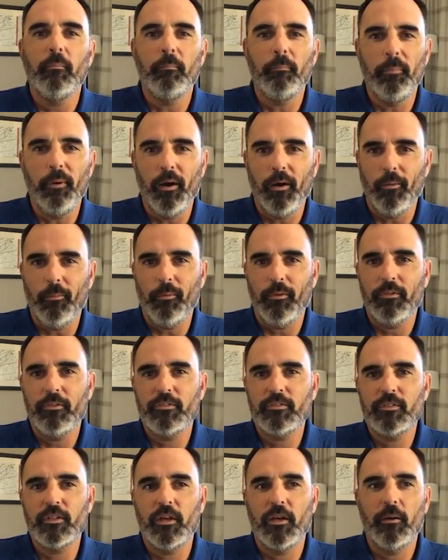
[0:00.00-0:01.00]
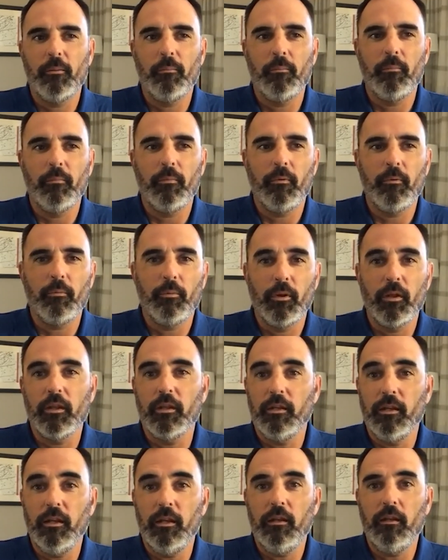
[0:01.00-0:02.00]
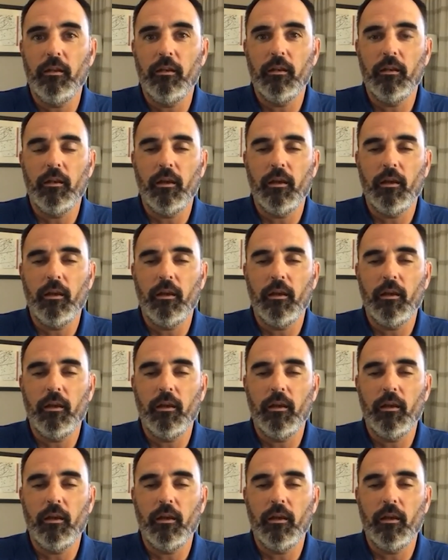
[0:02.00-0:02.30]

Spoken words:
but with some really neat